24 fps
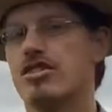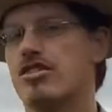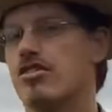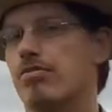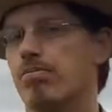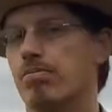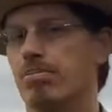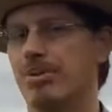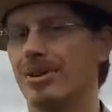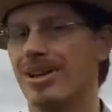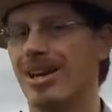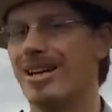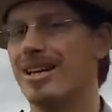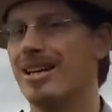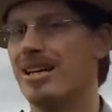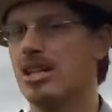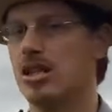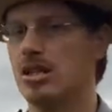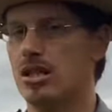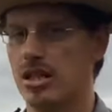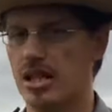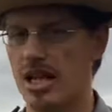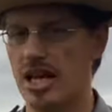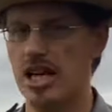of bloody
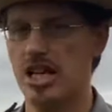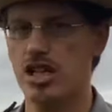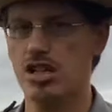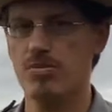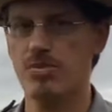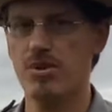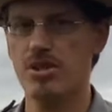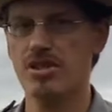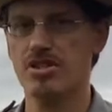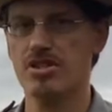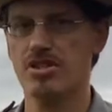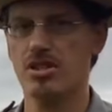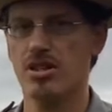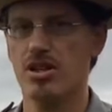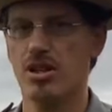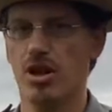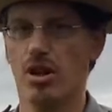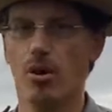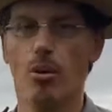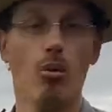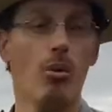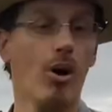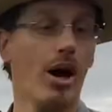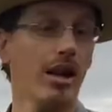engagements,
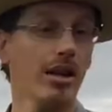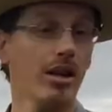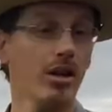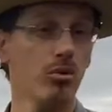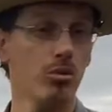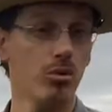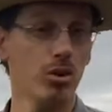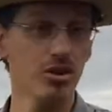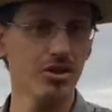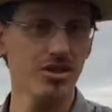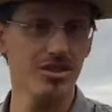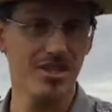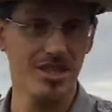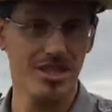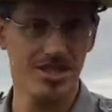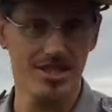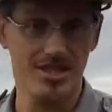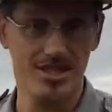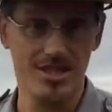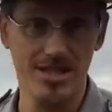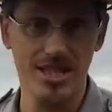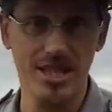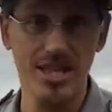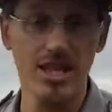while it will
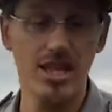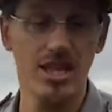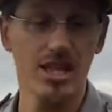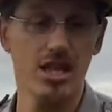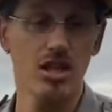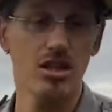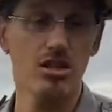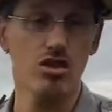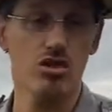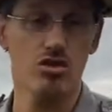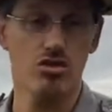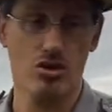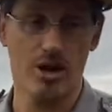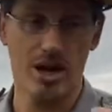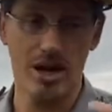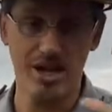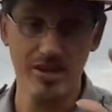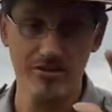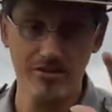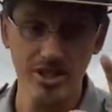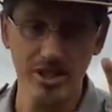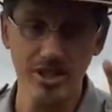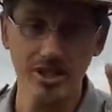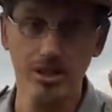succeed in
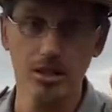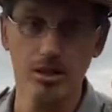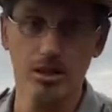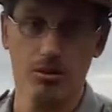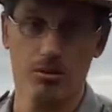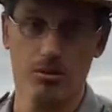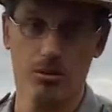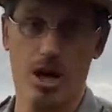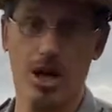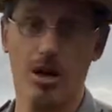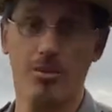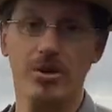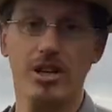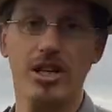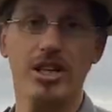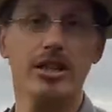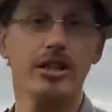driving Robert E.